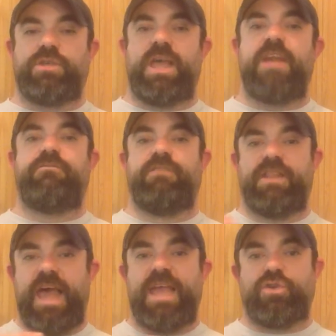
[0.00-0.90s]
lot of
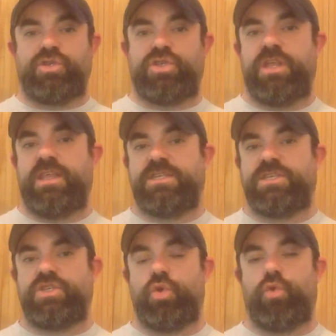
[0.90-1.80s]
layers to this
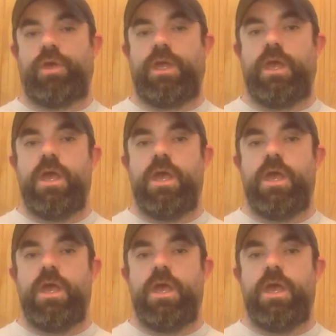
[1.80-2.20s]
story.